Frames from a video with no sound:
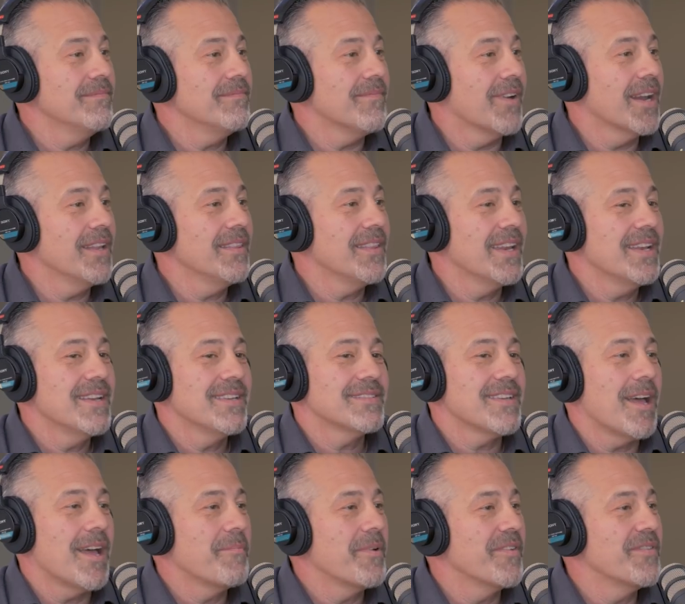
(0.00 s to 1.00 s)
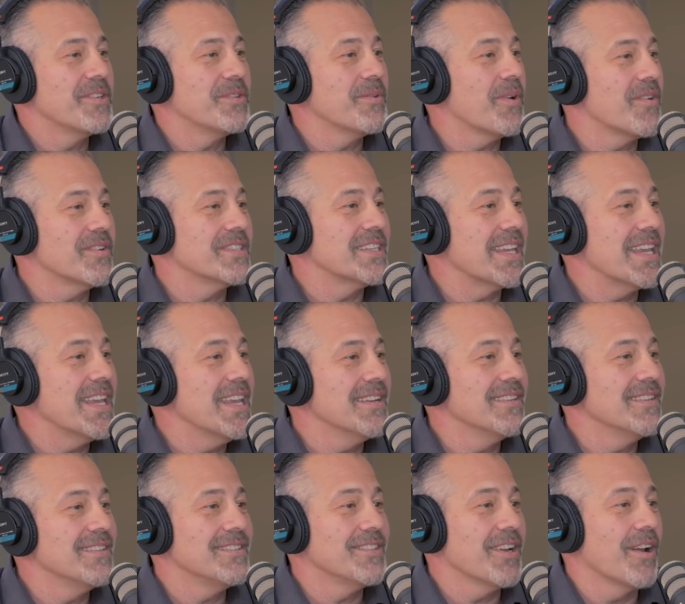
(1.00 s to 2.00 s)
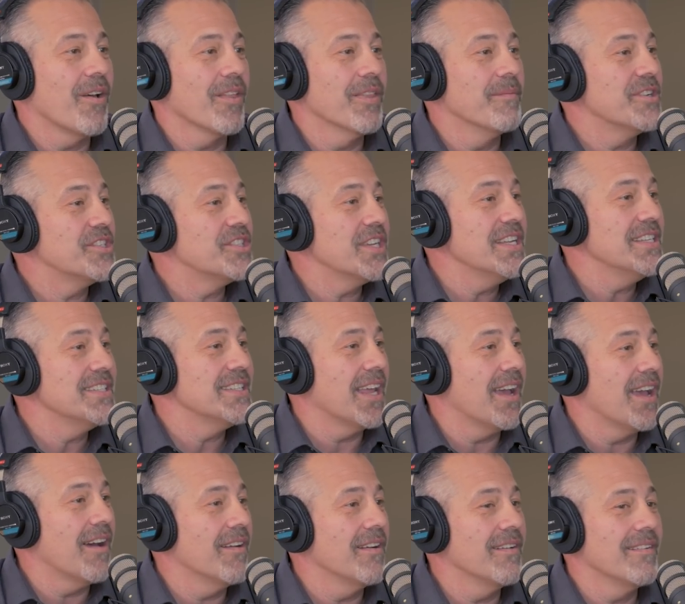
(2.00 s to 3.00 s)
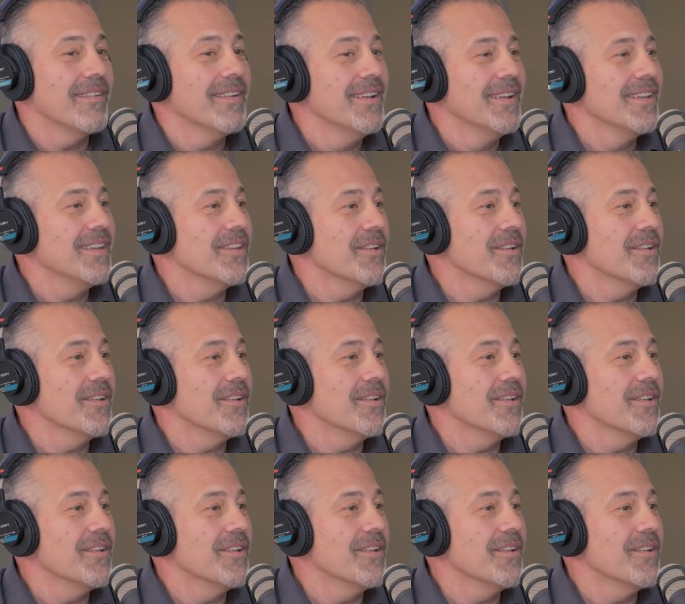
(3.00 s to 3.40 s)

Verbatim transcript: right? They didn't stop yeah. every two hours to eat and shut mm-hmm. all the machines down and, mm-hmm.